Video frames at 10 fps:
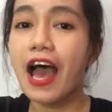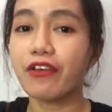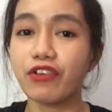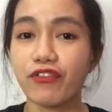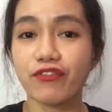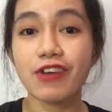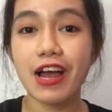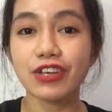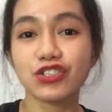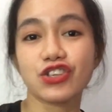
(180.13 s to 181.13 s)
and
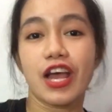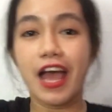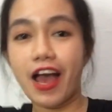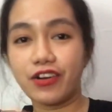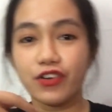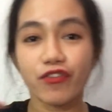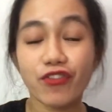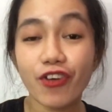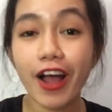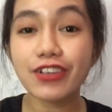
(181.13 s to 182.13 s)
refresh and
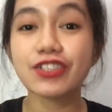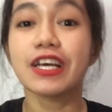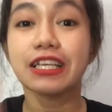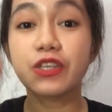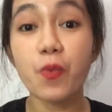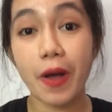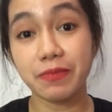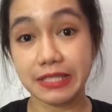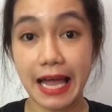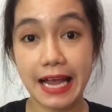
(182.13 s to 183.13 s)
refresh the
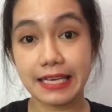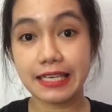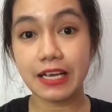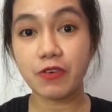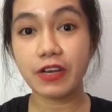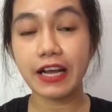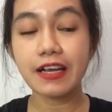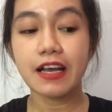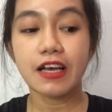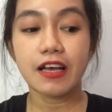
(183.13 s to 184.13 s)
website,
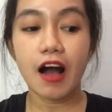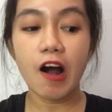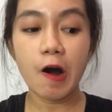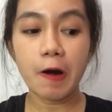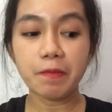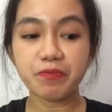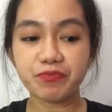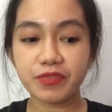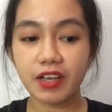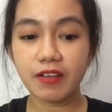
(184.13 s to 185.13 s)
okay?
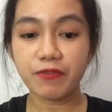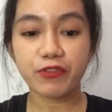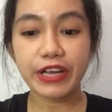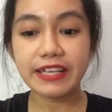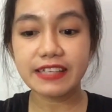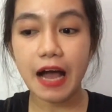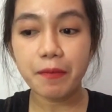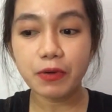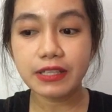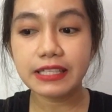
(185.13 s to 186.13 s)
For
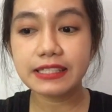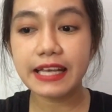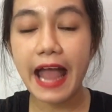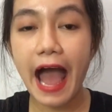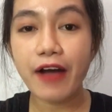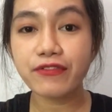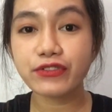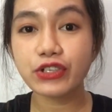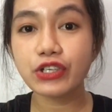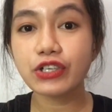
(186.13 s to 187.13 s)
example, let's say
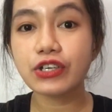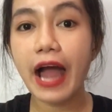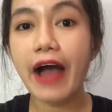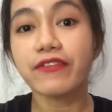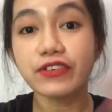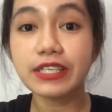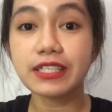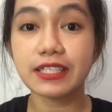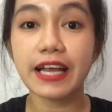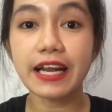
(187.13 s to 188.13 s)
after the
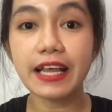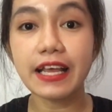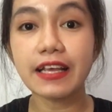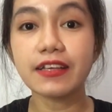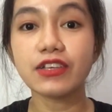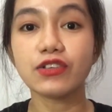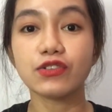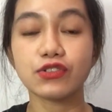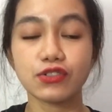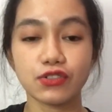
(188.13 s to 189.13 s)
training,
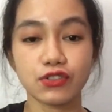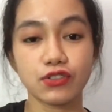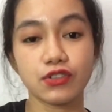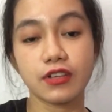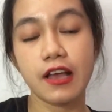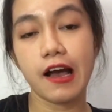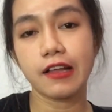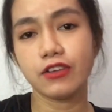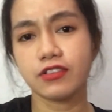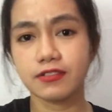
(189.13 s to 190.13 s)
you
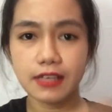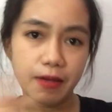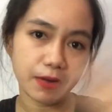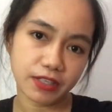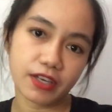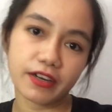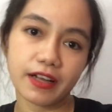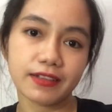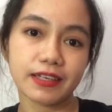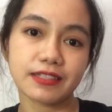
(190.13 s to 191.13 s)
see a
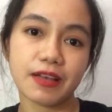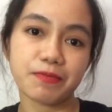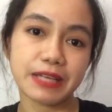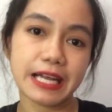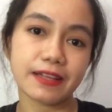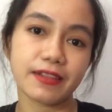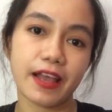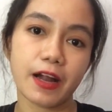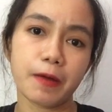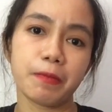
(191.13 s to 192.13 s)
material that is updated
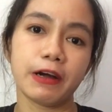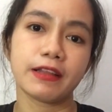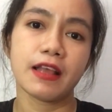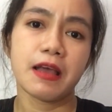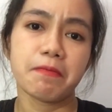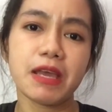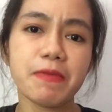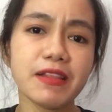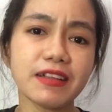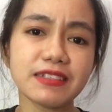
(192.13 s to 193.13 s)
there, but
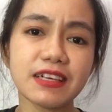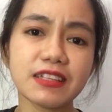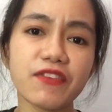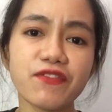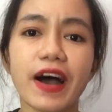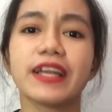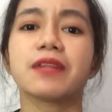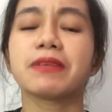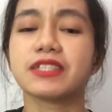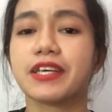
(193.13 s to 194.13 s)
maybe that's not the
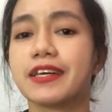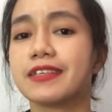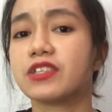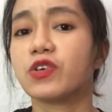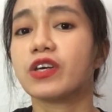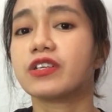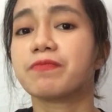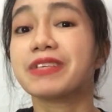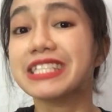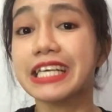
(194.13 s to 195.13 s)
final material
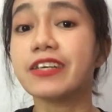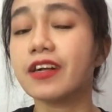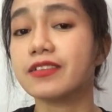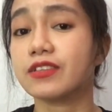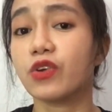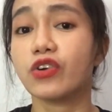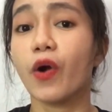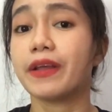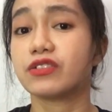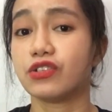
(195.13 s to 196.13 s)
that you're
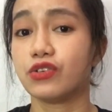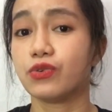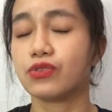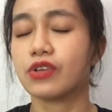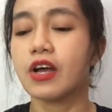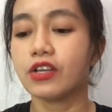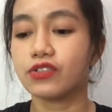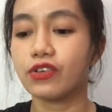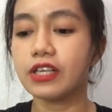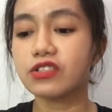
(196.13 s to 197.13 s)
going to use.
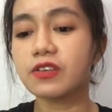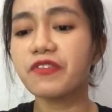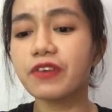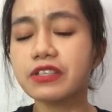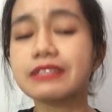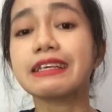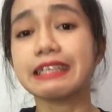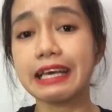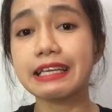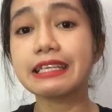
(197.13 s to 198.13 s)
So you need to refresh it
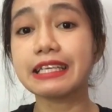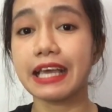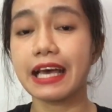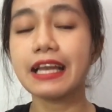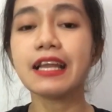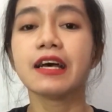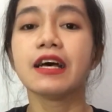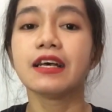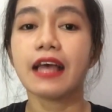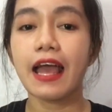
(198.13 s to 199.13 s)
again and again.
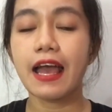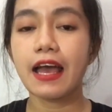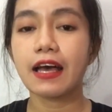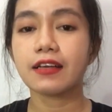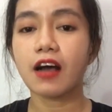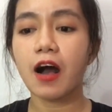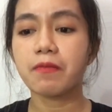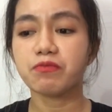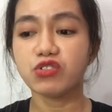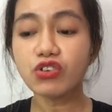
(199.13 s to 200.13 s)
And
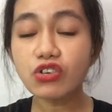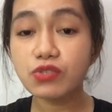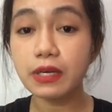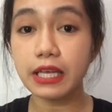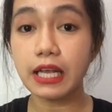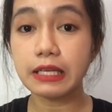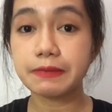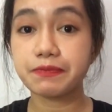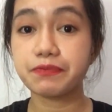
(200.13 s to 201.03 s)
usually,